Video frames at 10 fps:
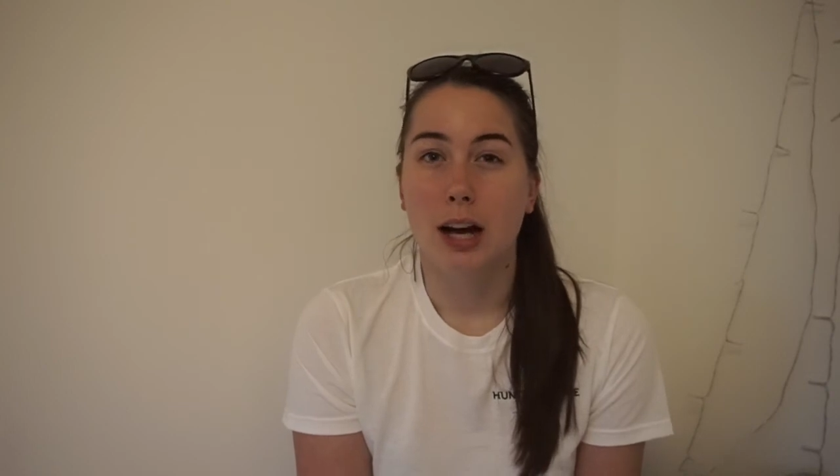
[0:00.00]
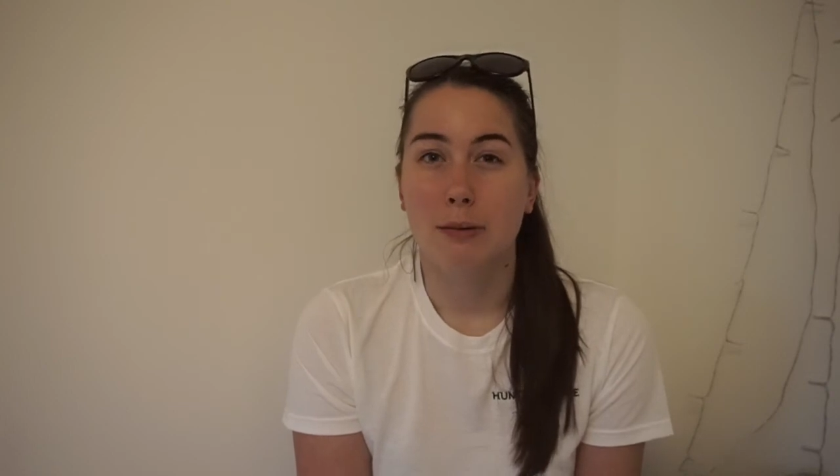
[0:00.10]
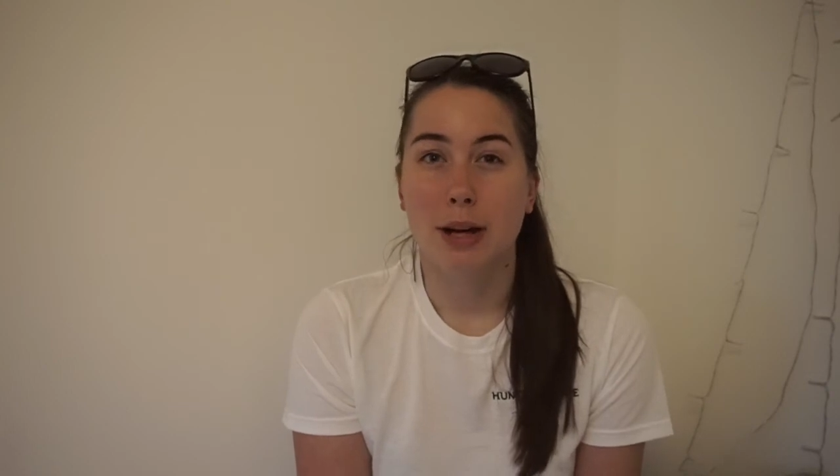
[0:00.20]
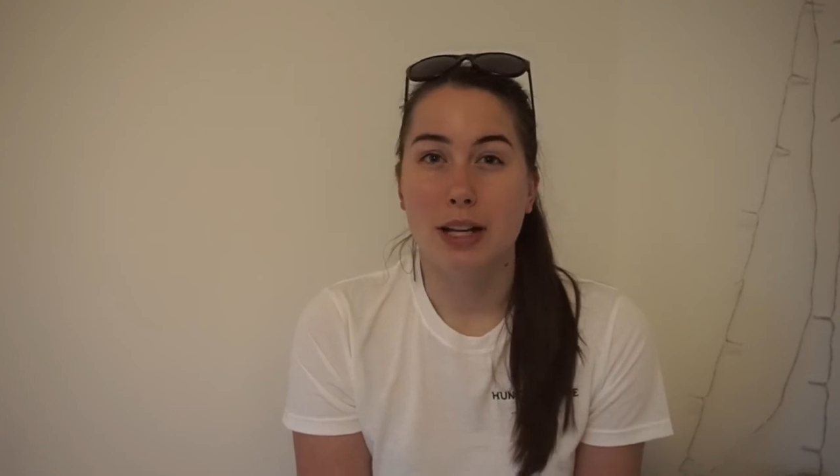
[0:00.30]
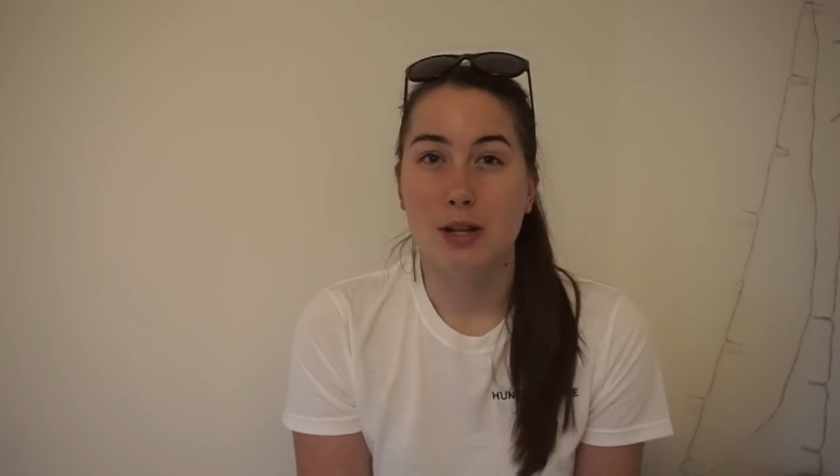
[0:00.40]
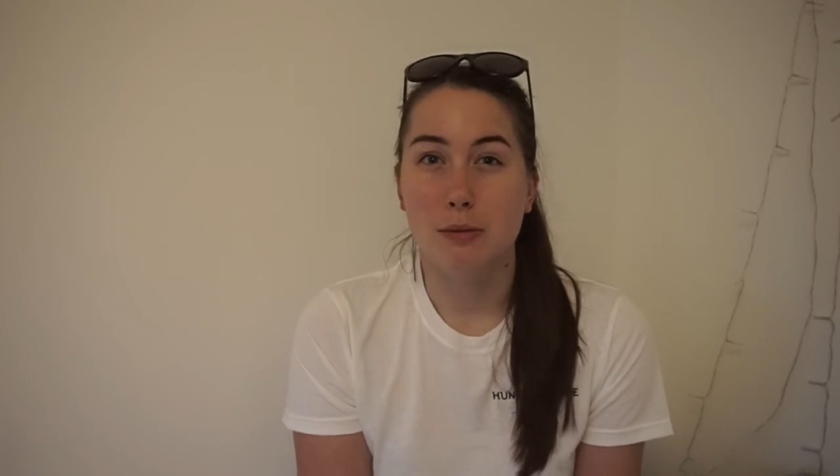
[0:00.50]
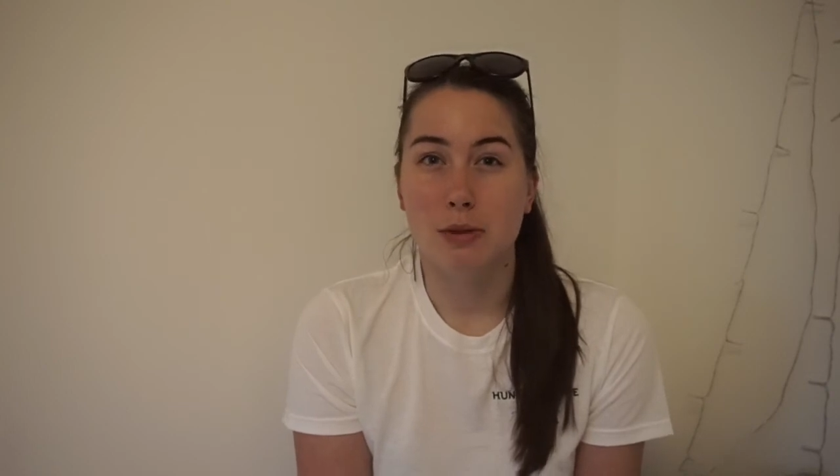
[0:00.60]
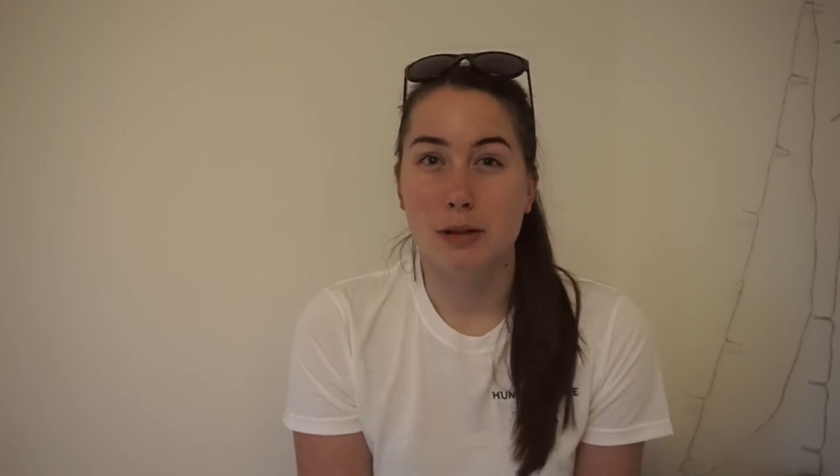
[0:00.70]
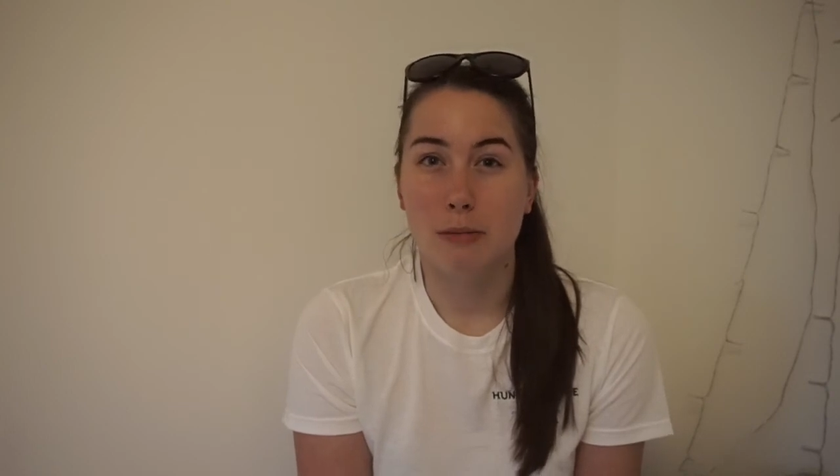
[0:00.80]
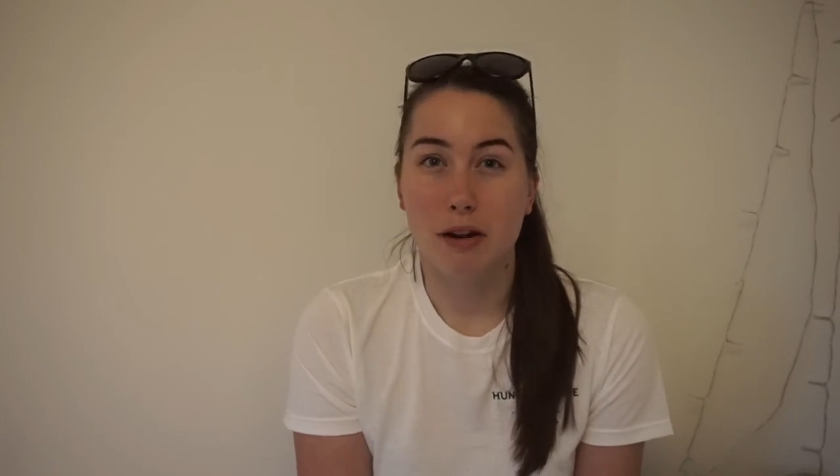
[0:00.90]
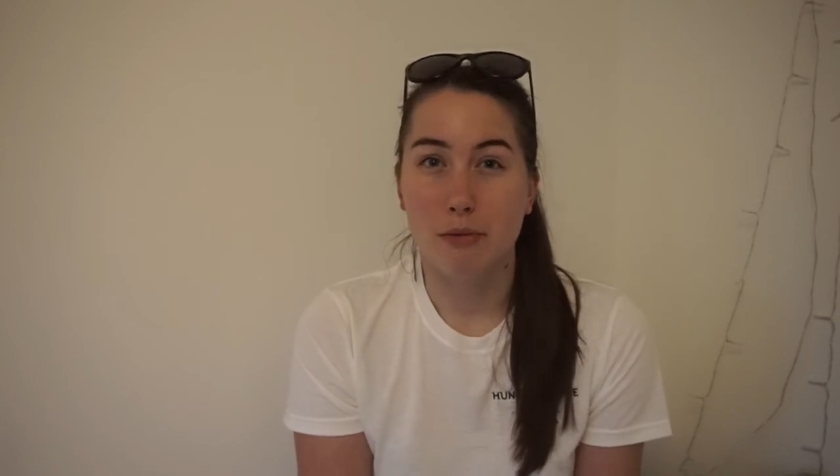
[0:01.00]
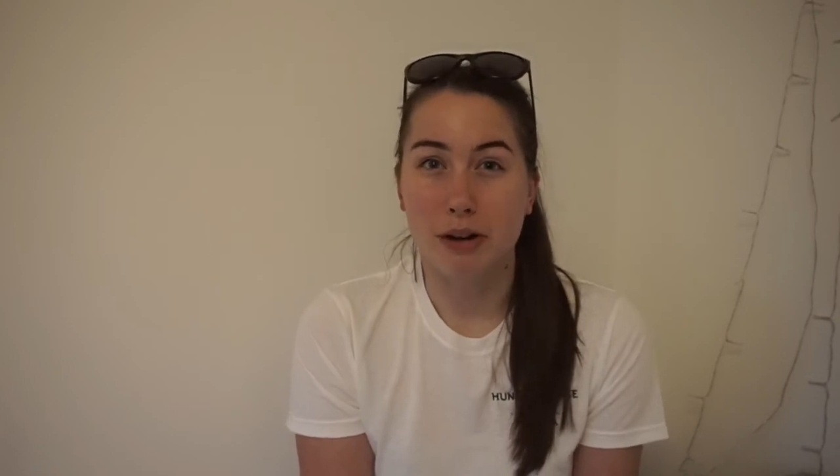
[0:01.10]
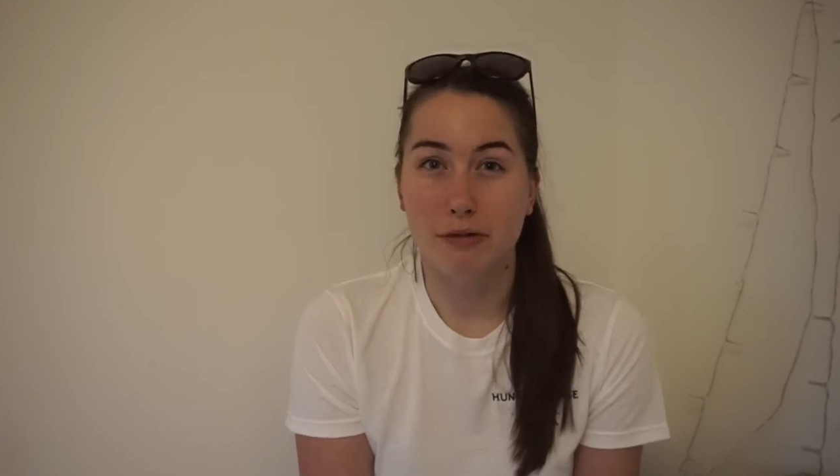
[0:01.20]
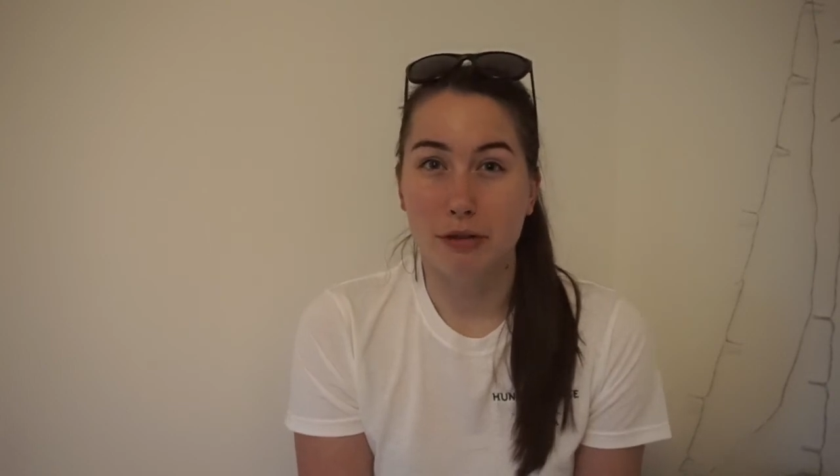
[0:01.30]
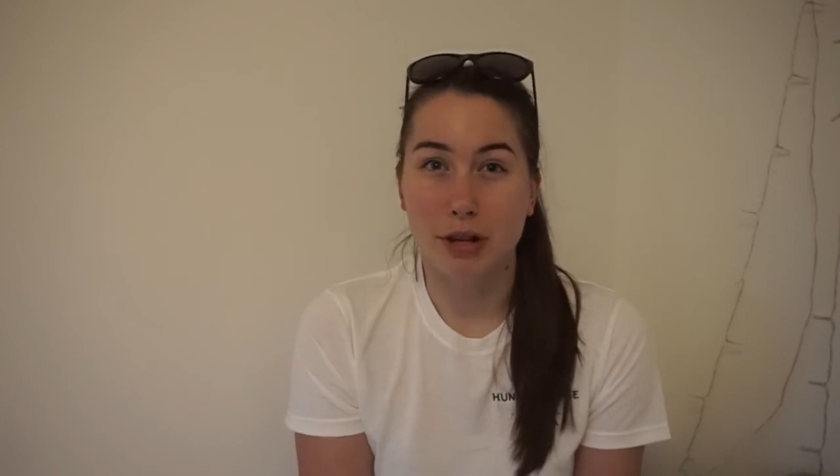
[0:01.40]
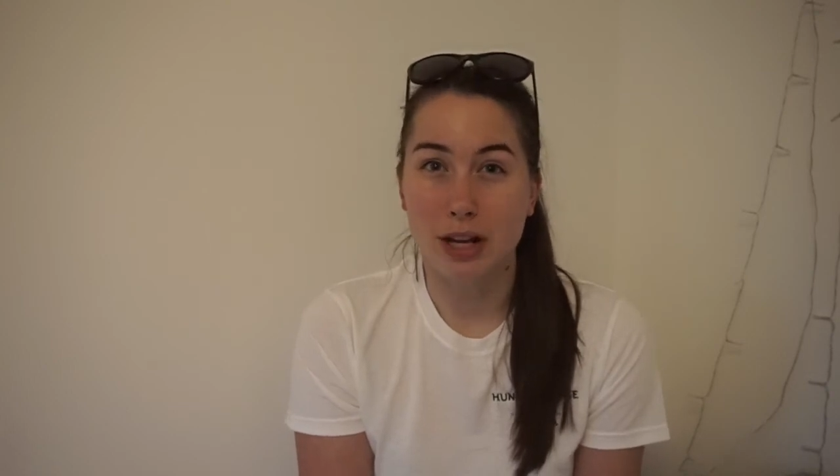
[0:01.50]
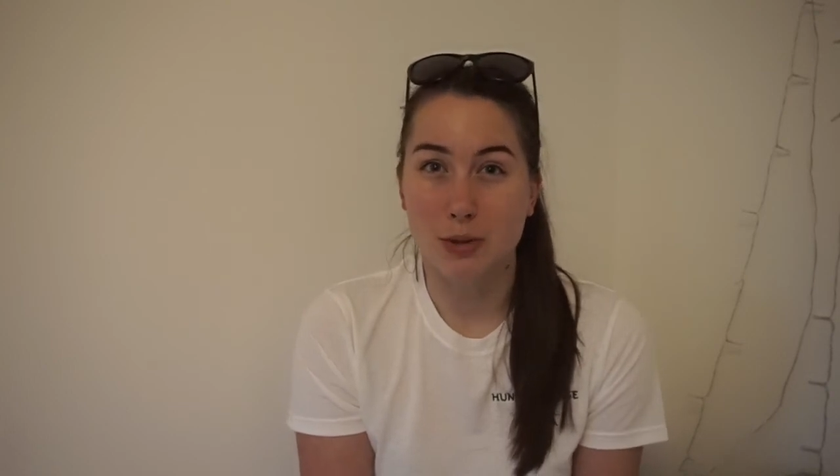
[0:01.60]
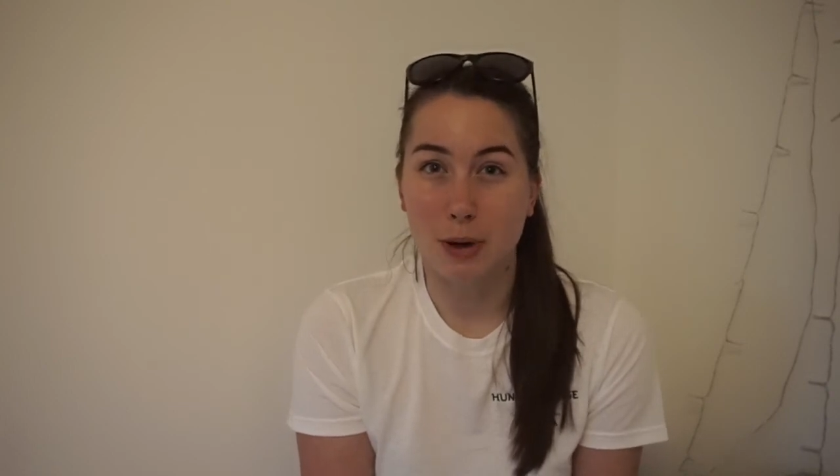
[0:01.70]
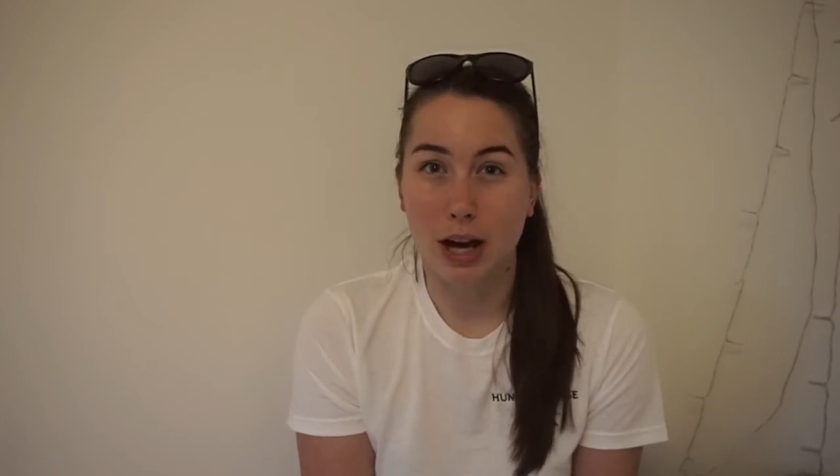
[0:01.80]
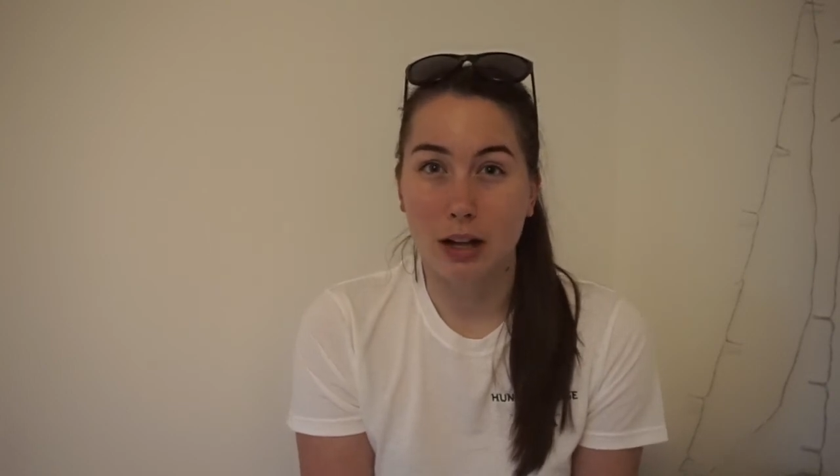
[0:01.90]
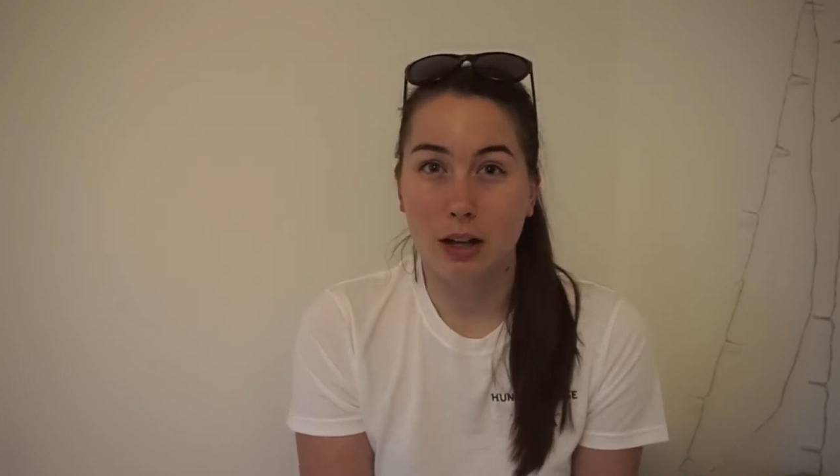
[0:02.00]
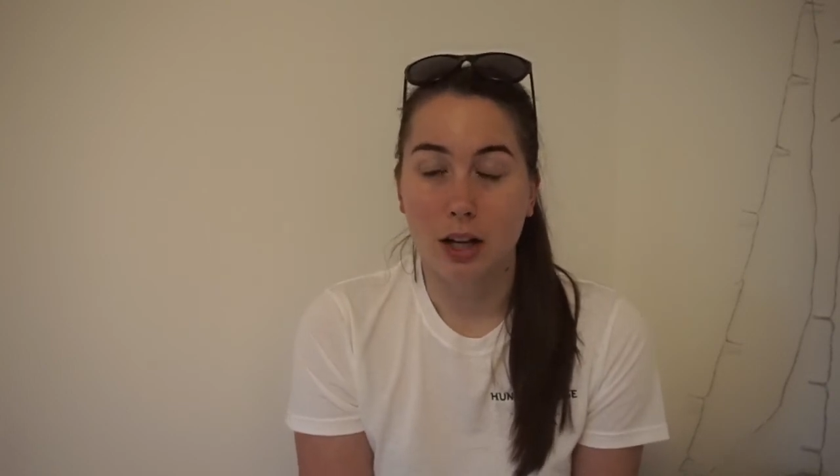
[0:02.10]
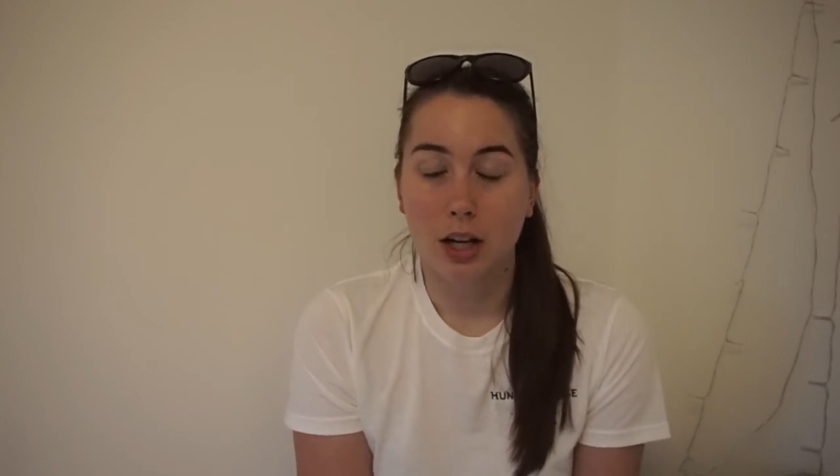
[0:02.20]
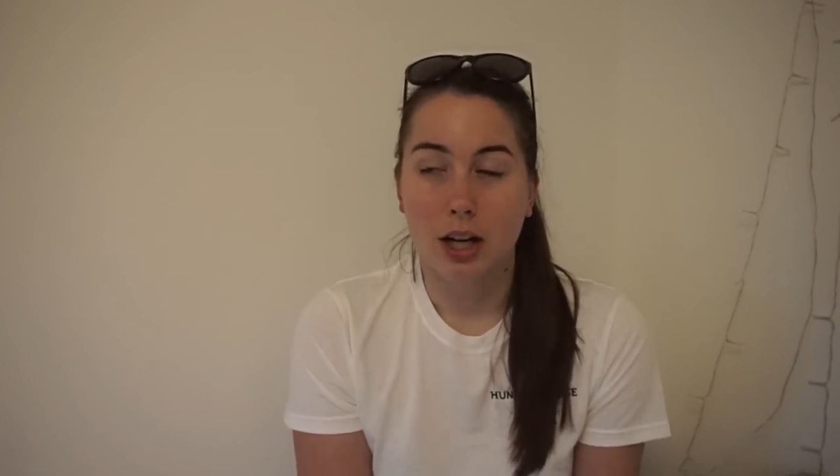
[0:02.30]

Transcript: any swimmers that might have went through that as well,